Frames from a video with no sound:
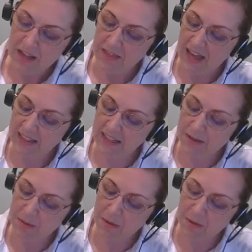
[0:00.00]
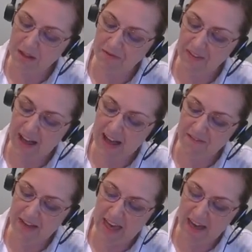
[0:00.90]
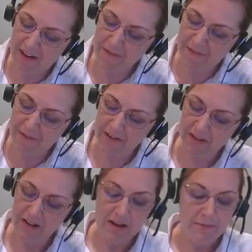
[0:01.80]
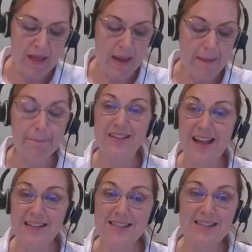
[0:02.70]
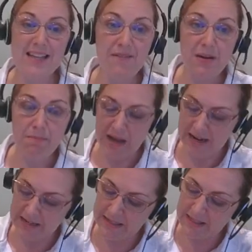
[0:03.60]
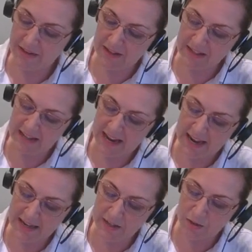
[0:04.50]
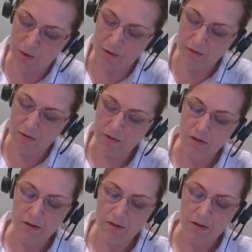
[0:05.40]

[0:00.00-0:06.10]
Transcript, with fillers: That leaves me with 5f. That plus 7 minus 7 cancel.